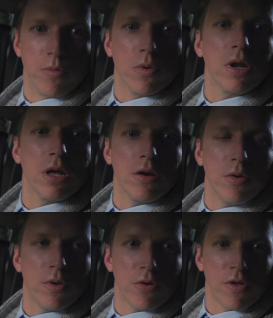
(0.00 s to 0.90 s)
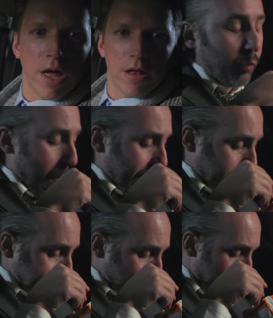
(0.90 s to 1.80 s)
are you going to do with those hands? You're
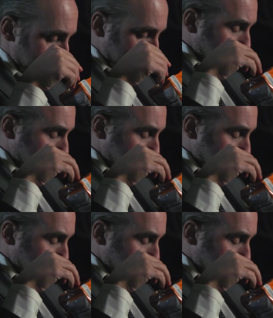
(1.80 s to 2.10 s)
just going to wipe them